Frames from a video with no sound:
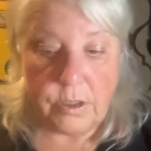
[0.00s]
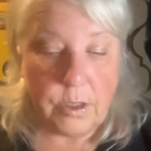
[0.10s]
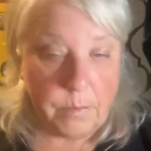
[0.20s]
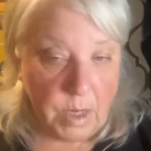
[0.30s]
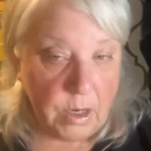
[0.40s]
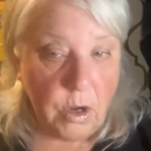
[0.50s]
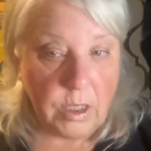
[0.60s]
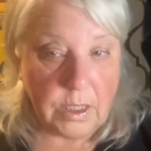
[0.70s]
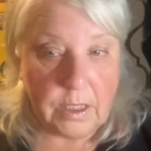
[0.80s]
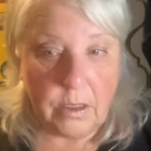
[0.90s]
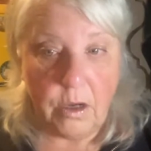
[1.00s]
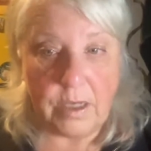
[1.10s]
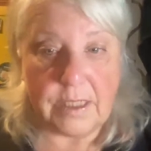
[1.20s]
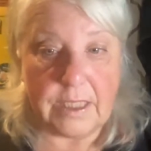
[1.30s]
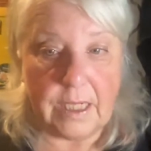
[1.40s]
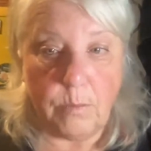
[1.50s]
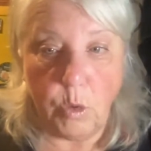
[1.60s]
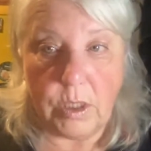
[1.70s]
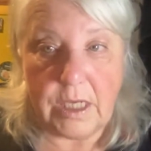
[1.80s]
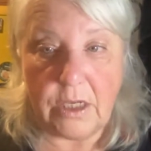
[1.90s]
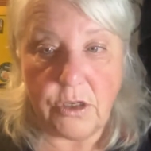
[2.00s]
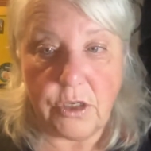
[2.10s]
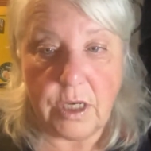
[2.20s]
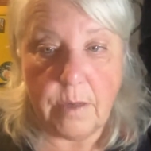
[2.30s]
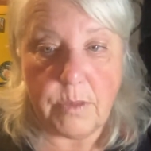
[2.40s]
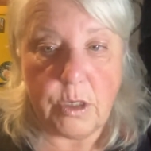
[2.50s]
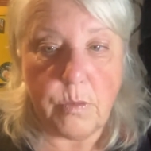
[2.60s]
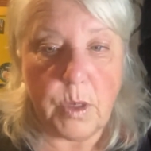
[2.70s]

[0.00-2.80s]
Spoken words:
that might cause a little more attention to come to you.